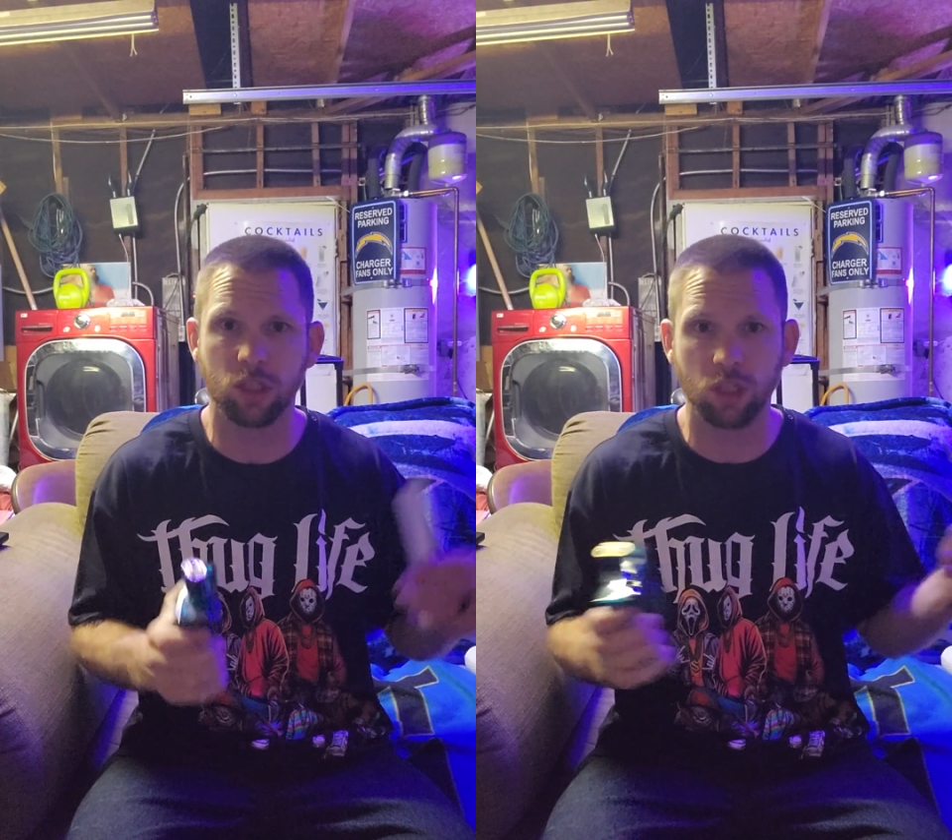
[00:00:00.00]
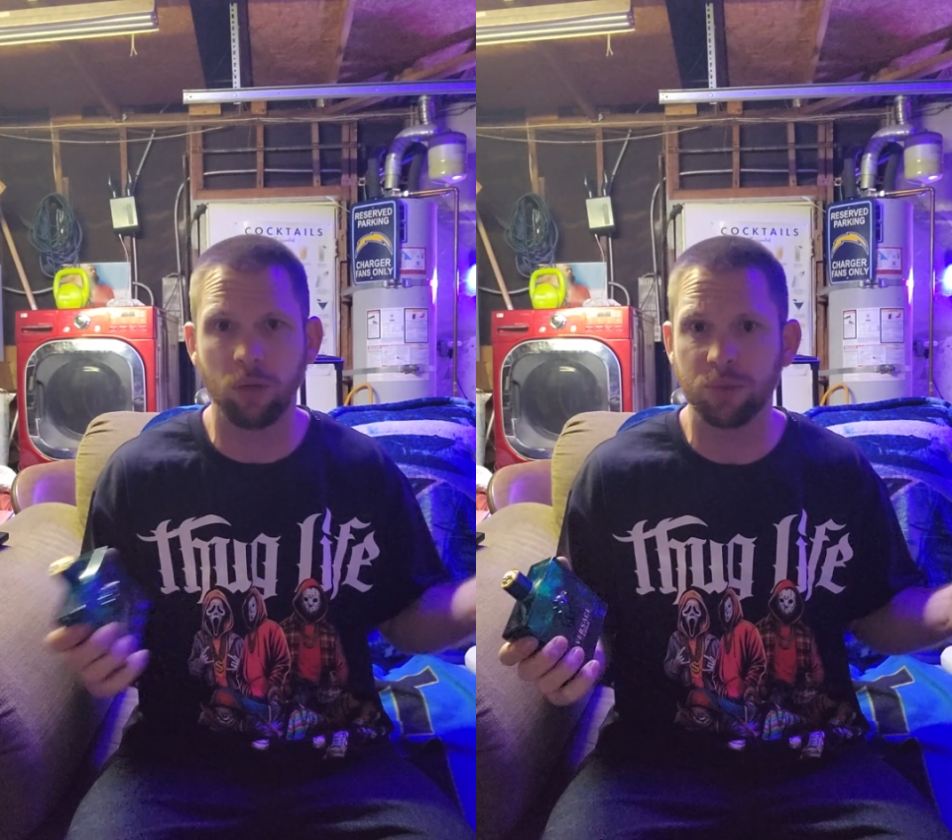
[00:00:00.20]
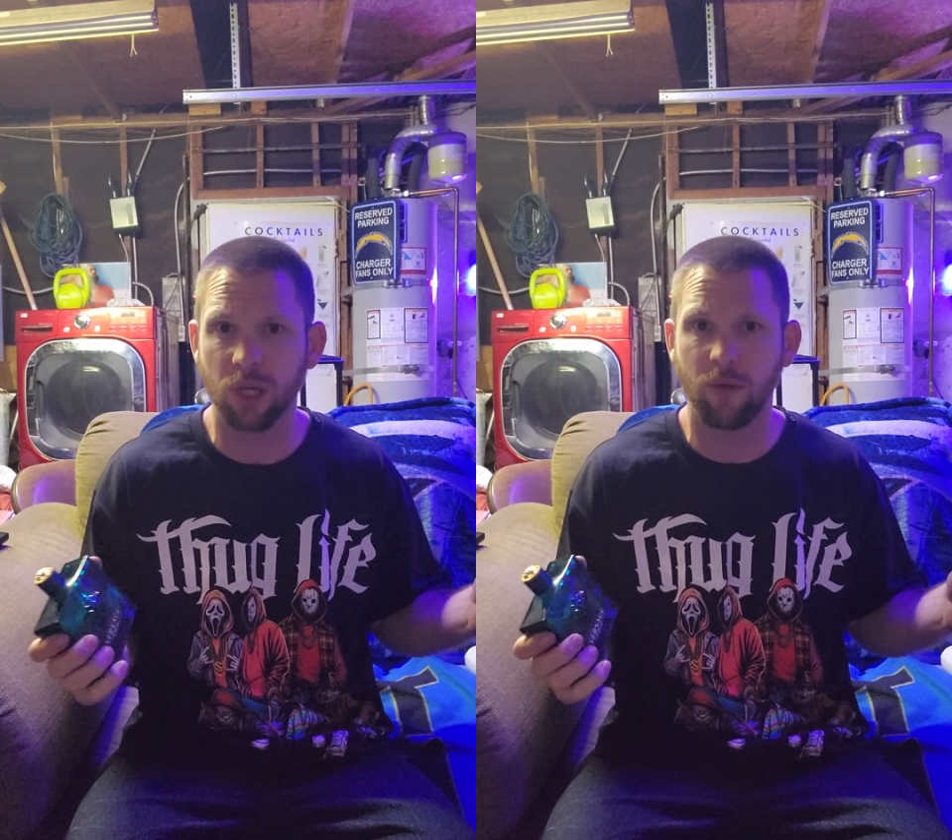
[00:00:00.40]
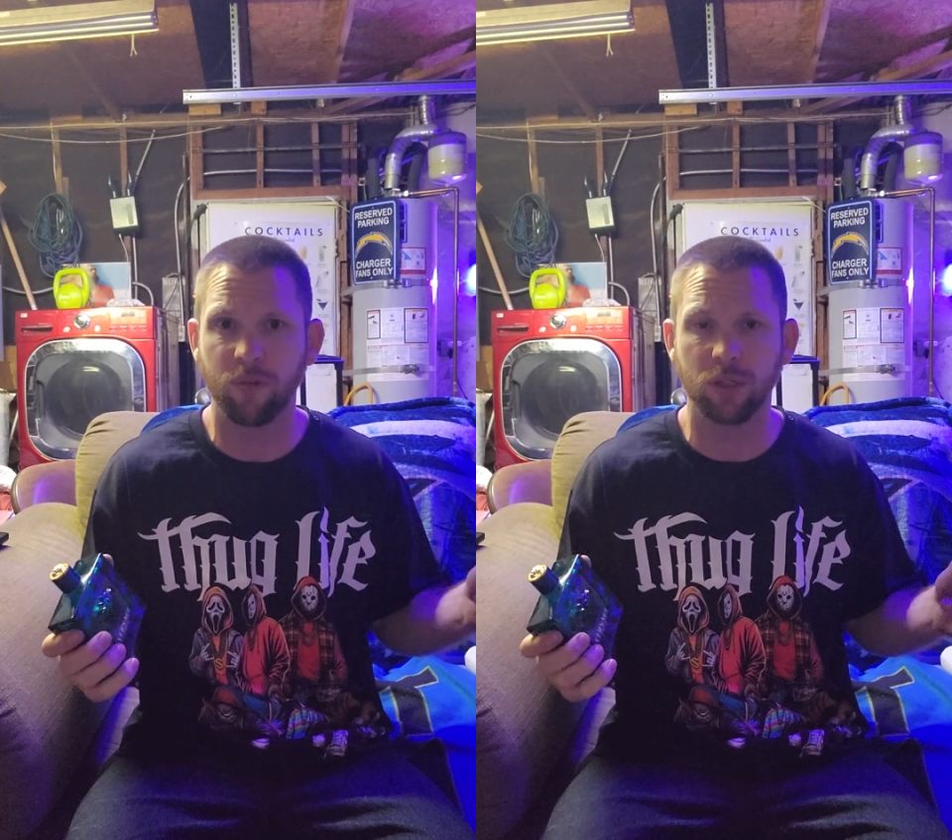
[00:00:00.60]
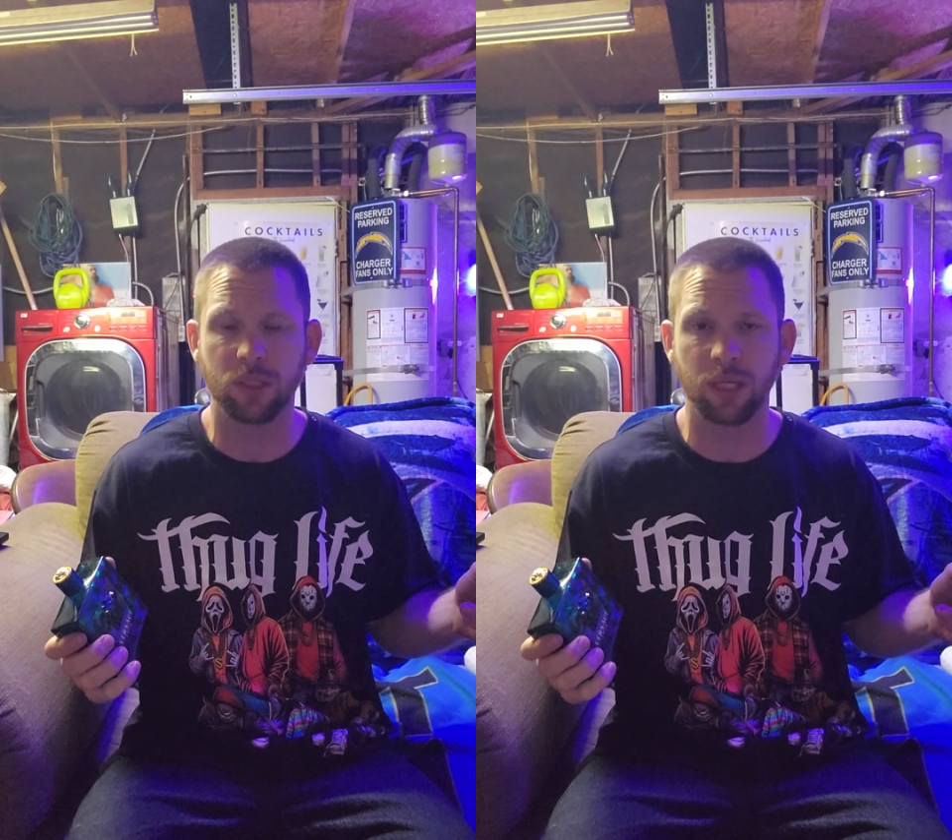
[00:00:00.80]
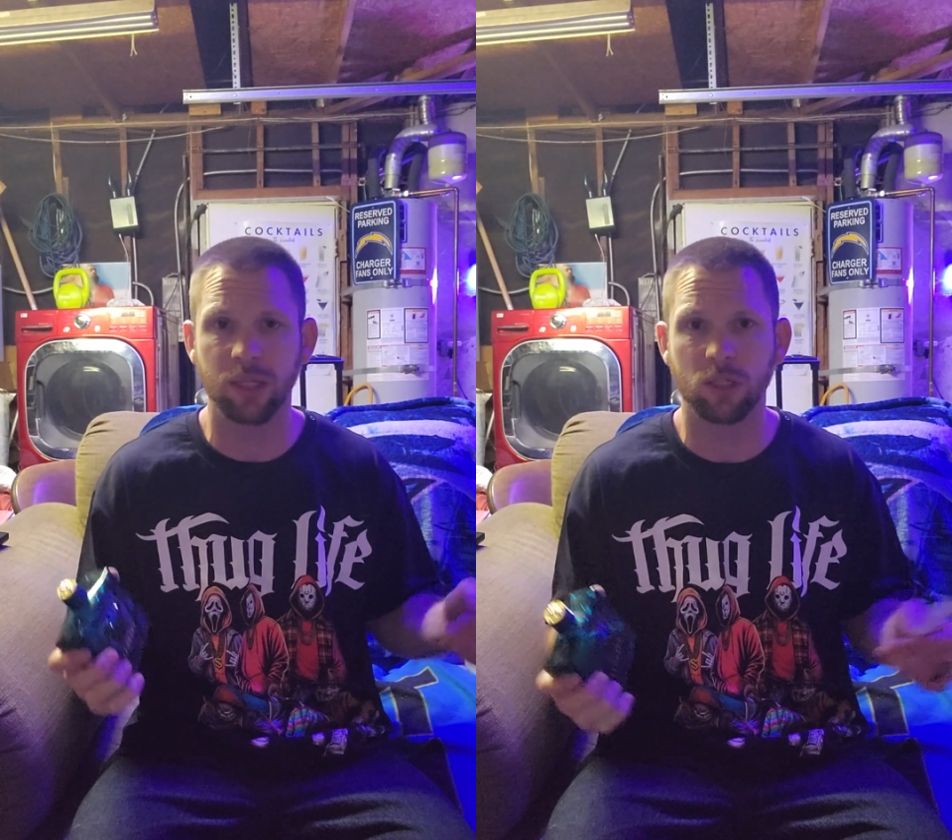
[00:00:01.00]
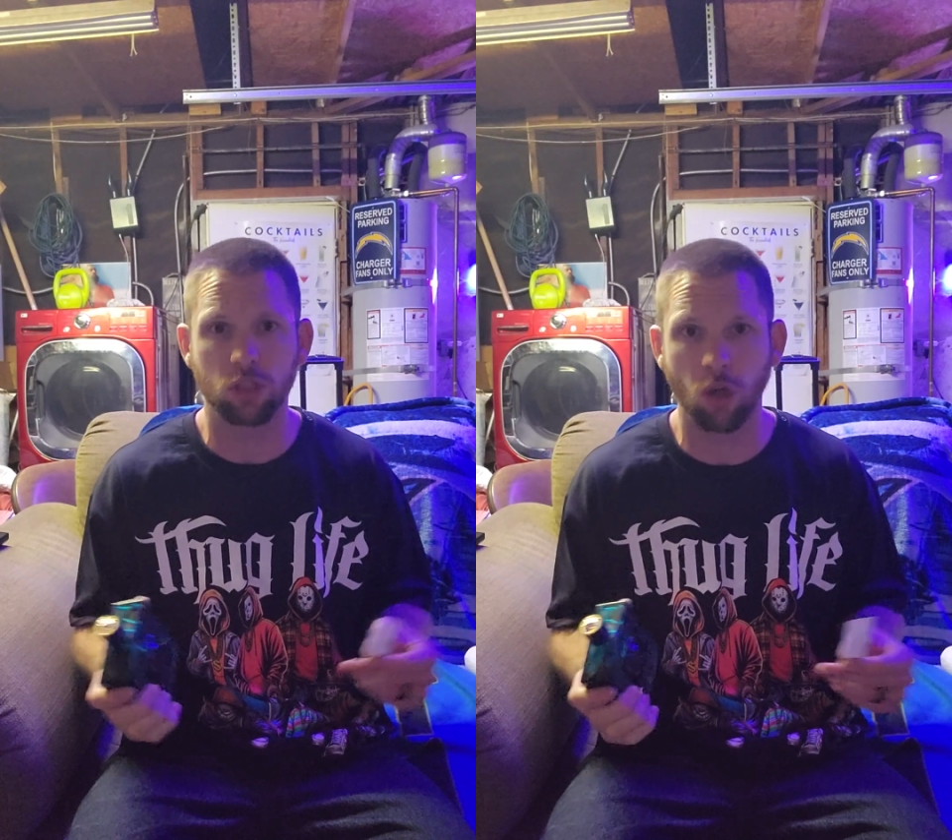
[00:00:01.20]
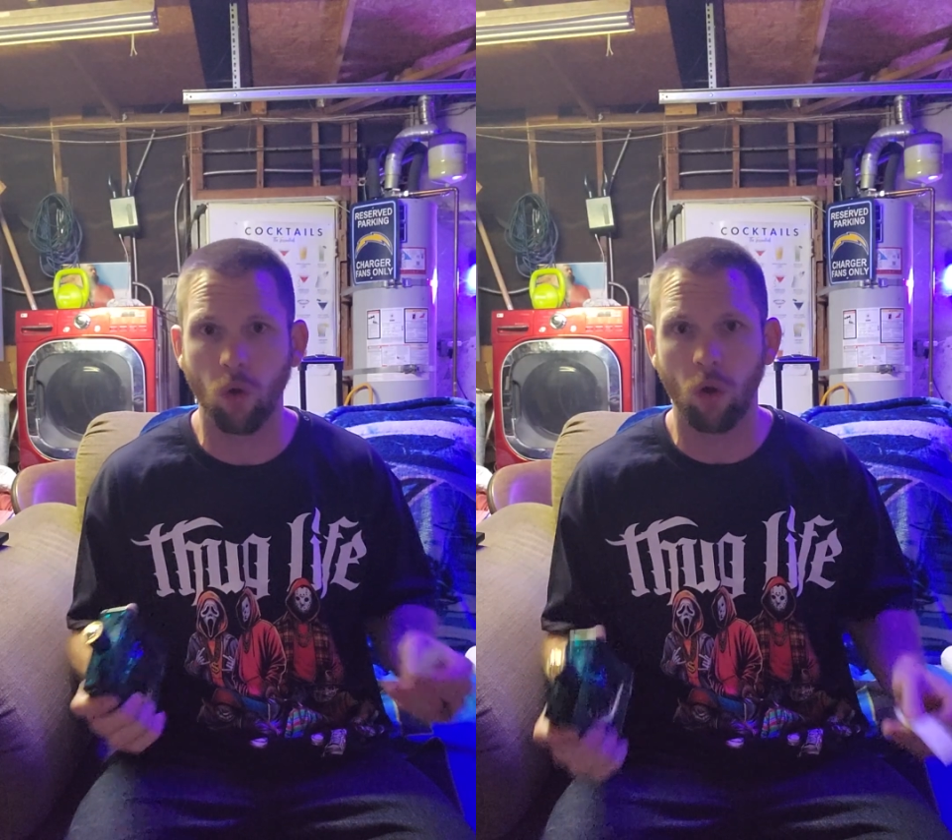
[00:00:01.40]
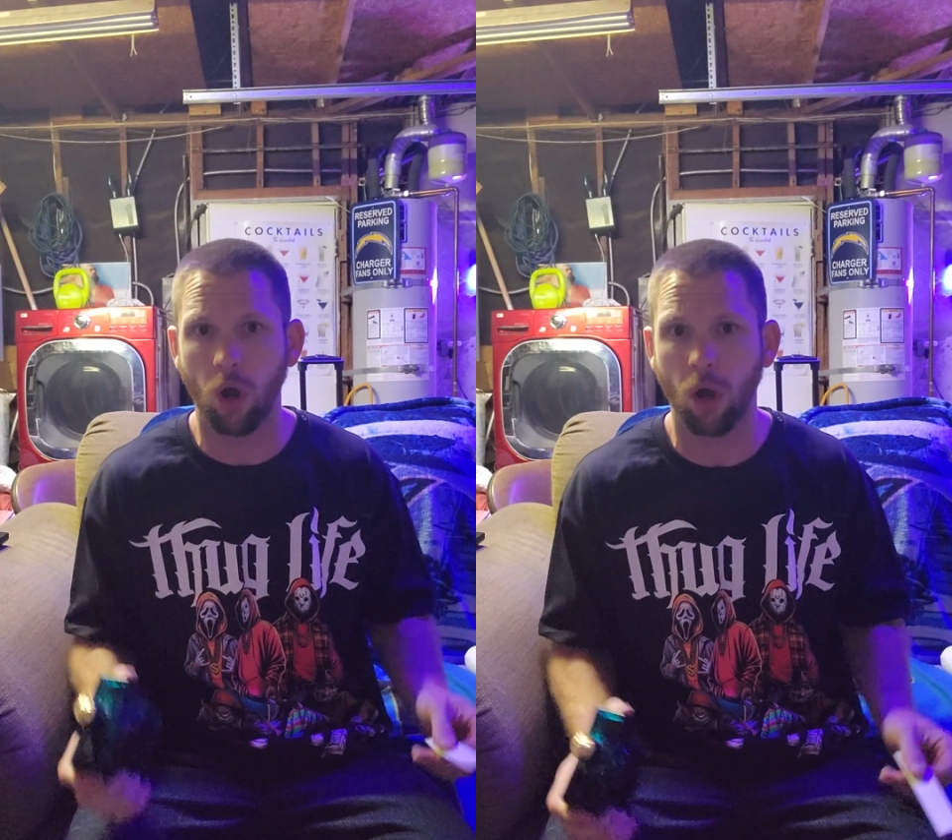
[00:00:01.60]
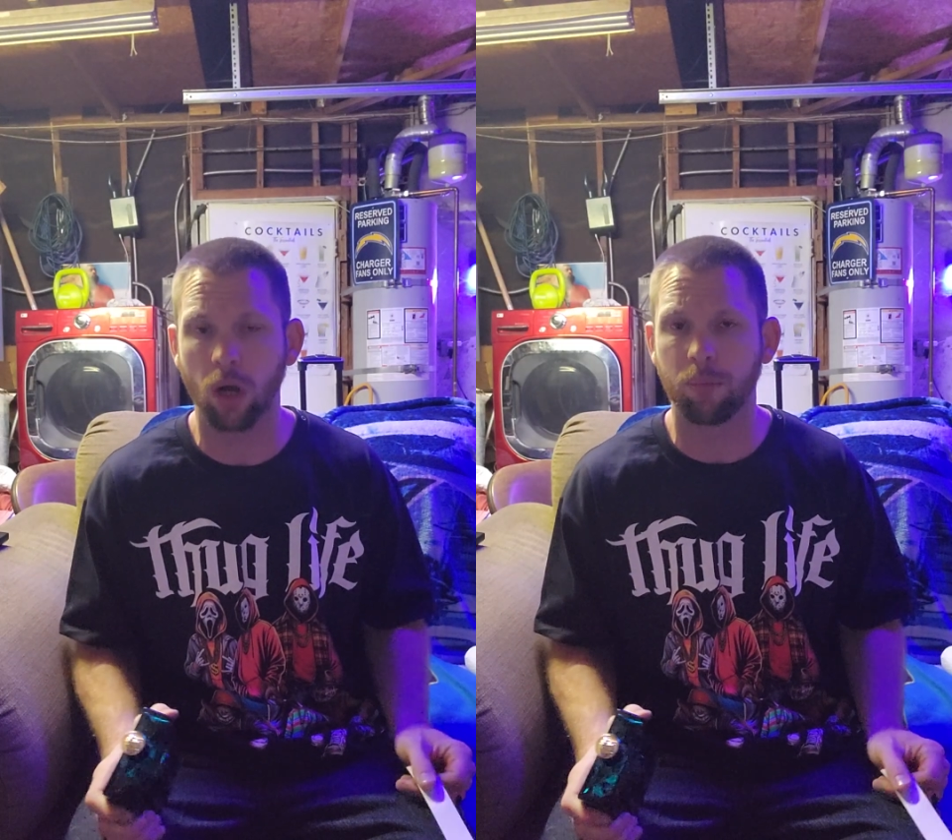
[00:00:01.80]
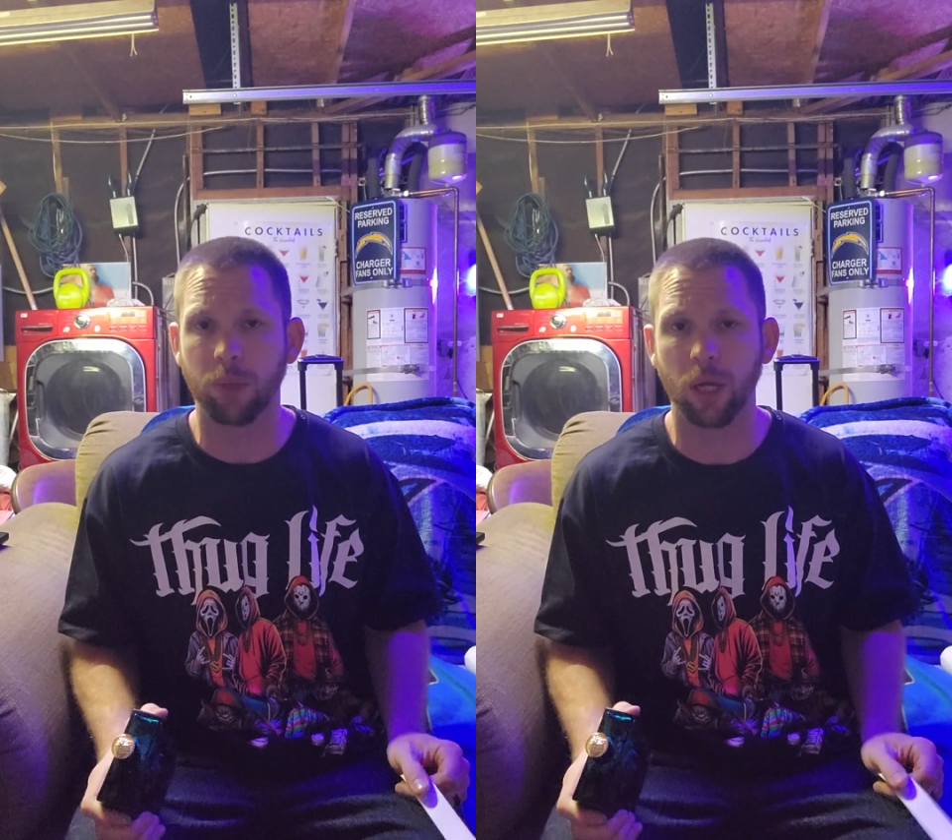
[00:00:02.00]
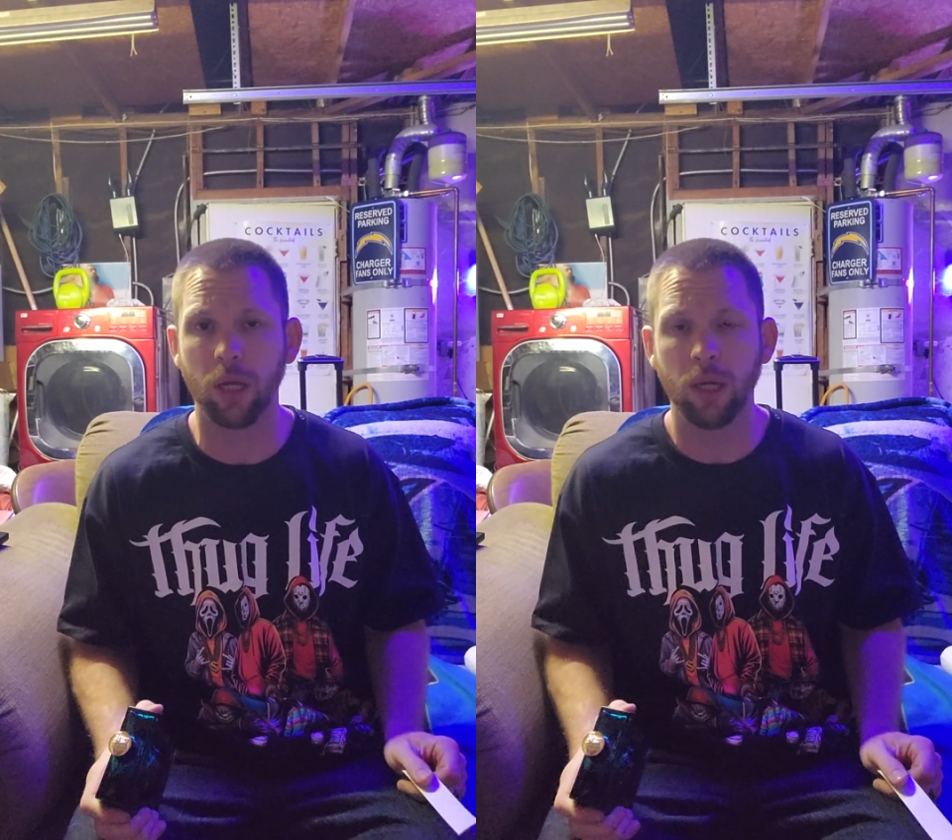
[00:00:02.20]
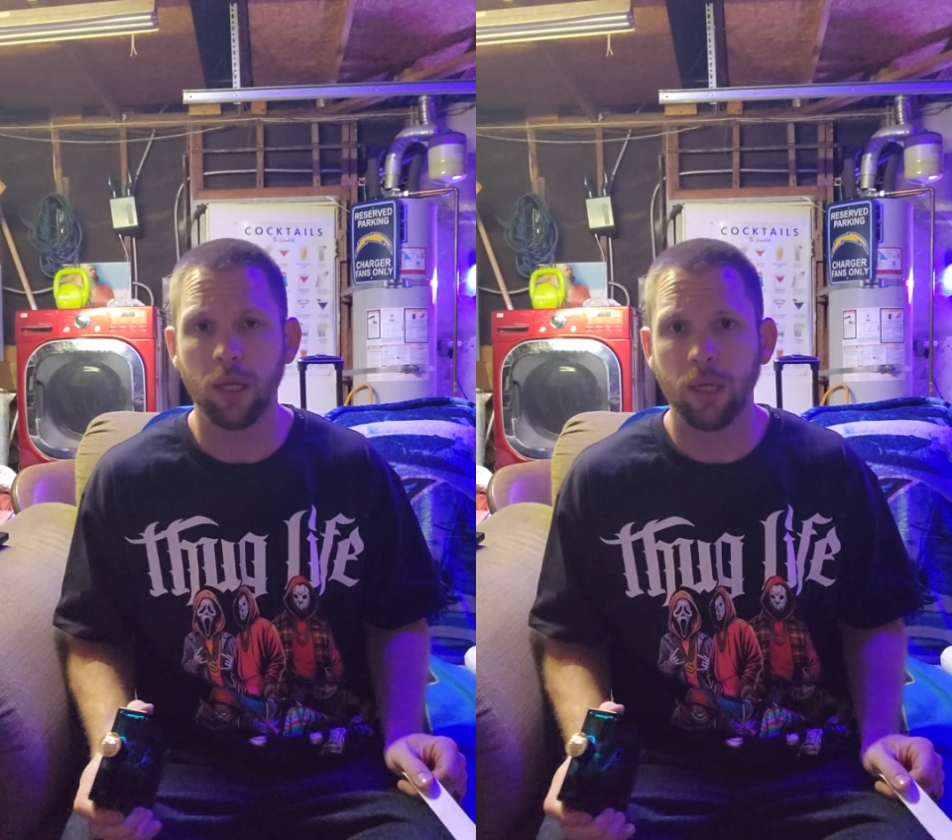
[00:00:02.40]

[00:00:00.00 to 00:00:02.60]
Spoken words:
jumps off your skin so hard, but